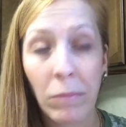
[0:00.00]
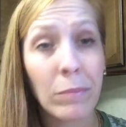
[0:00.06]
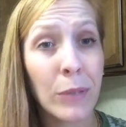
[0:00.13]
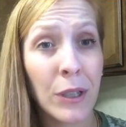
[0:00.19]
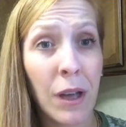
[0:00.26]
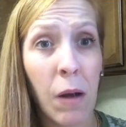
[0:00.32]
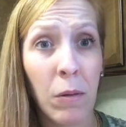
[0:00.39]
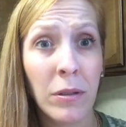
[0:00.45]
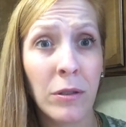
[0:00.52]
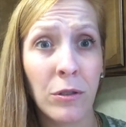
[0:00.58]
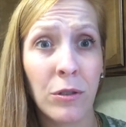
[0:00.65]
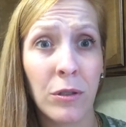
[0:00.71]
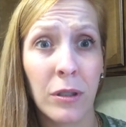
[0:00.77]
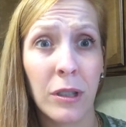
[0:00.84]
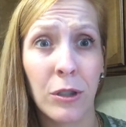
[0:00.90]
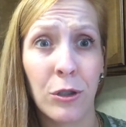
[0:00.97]
But that one is
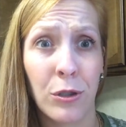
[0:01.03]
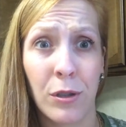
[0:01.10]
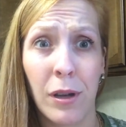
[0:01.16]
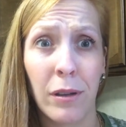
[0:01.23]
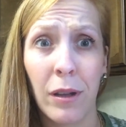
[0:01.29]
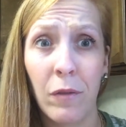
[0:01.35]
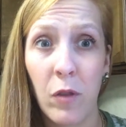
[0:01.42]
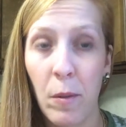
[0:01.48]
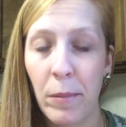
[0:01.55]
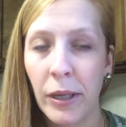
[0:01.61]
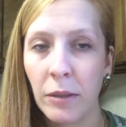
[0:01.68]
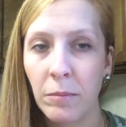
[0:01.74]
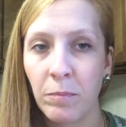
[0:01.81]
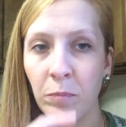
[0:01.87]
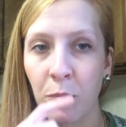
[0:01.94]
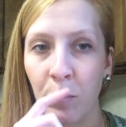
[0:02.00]
delicious. I love the
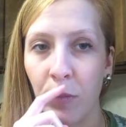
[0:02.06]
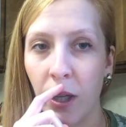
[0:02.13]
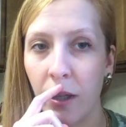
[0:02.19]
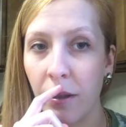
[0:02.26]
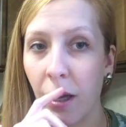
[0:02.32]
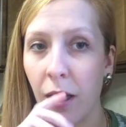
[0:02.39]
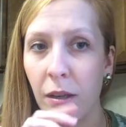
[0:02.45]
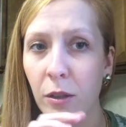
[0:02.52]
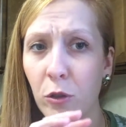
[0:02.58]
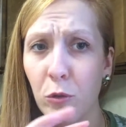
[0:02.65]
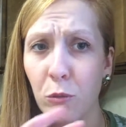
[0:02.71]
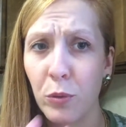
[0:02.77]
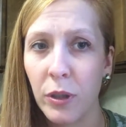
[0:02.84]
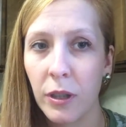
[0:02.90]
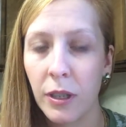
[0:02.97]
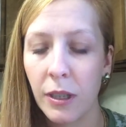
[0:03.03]
mint in that. It's
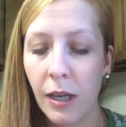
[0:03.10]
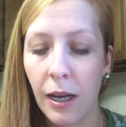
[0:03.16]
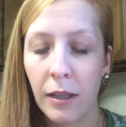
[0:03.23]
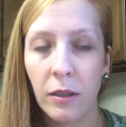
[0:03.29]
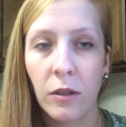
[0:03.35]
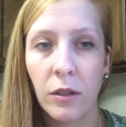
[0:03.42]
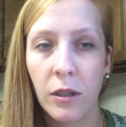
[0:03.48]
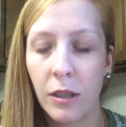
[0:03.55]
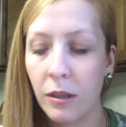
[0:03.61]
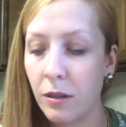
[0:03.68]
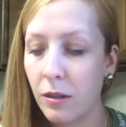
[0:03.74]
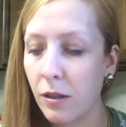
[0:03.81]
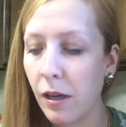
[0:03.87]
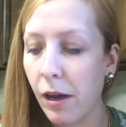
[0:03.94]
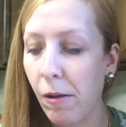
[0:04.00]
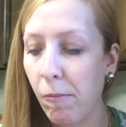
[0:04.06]
really nice.
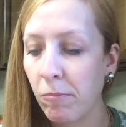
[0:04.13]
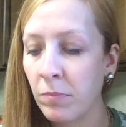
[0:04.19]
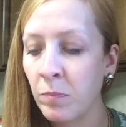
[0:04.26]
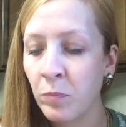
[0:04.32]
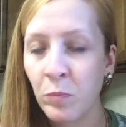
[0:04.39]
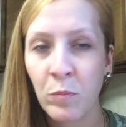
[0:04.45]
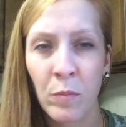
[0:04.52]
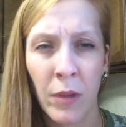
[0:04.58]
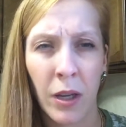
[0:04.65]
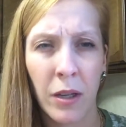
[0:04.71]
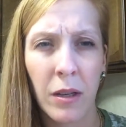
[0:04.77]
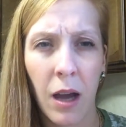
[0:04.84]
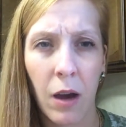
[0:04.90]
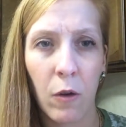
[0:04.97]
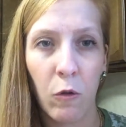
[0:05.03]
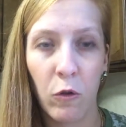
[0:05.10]
It's
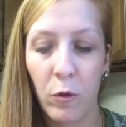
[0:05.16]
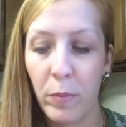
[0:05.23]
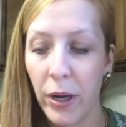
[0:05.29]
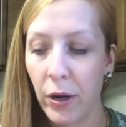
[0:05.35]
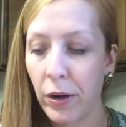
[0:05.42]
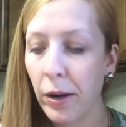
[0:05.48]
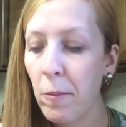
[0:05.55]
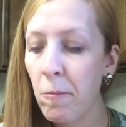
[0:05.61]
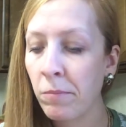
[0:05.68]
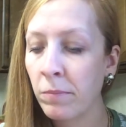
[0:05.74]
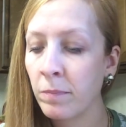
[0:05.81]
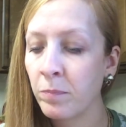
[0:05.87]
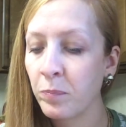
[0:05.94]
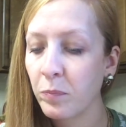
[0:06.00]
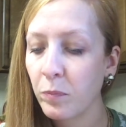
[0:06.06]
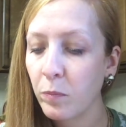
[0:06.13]
not overbearing.
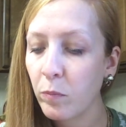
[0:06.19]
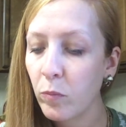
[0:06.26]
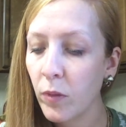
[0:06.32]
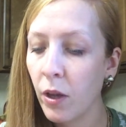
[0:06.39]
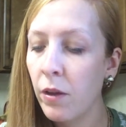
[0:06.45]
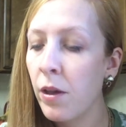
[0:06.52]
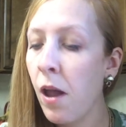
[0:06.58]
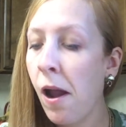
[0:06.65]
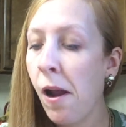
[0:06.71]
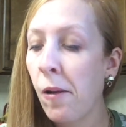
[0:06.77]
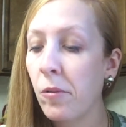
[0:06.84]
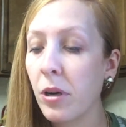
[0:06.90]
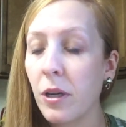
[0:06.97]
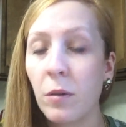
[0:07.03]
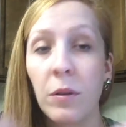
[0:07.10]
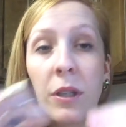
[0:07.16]

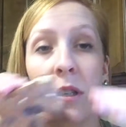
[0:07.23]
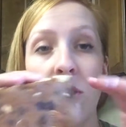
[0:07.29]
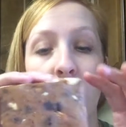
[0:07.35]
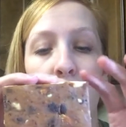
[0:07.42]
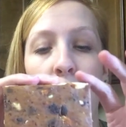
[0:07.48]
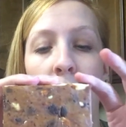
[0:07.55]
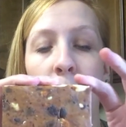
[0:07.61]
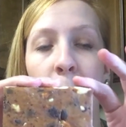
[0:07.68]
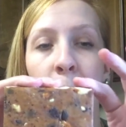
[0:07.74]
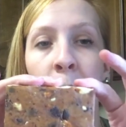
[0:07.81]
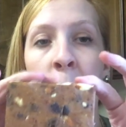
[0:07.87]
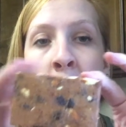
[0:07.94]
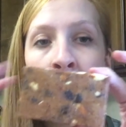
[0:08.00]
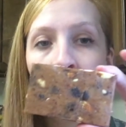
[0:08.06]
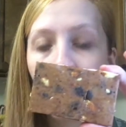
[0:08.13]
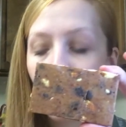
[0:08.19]
Now this one
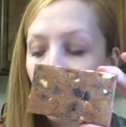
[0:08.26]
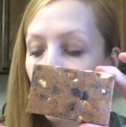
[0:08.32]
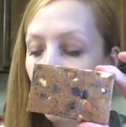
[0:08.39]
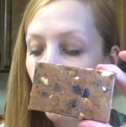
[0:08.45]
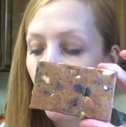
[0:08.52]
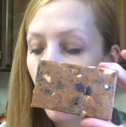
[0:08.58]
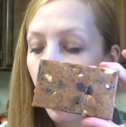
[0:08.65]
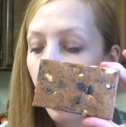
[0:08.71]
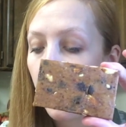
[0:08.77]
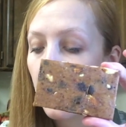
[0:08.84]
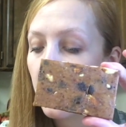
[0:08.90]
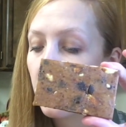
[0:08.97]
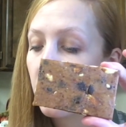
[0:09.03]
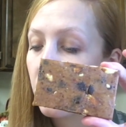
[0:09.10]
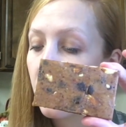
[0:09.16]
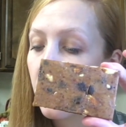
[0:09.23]

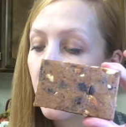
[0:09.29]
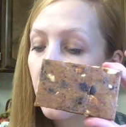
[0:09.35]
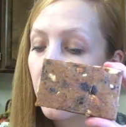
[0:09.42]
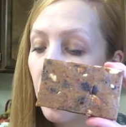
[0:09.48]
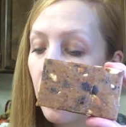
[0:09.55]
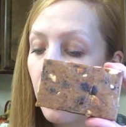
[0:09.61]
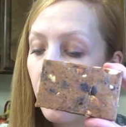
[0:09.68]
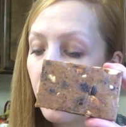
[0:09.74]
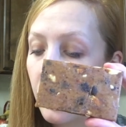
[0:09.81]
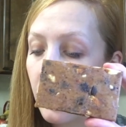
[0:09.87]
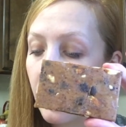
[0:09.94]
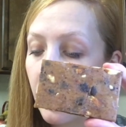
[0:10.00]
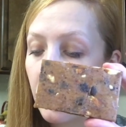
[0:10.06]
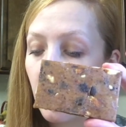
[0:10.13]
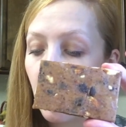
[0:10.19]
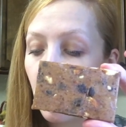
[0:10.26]
is the
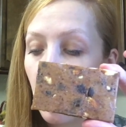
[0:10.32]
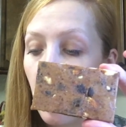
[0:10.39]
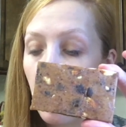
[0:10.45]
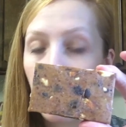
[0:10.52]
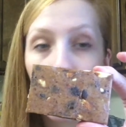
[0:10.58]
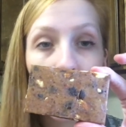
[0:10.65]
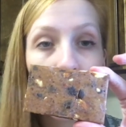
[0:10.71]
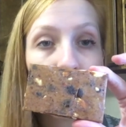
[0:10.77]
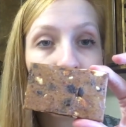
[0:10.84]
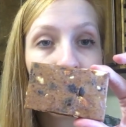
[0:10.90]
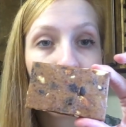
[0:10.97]
coconut chocolate,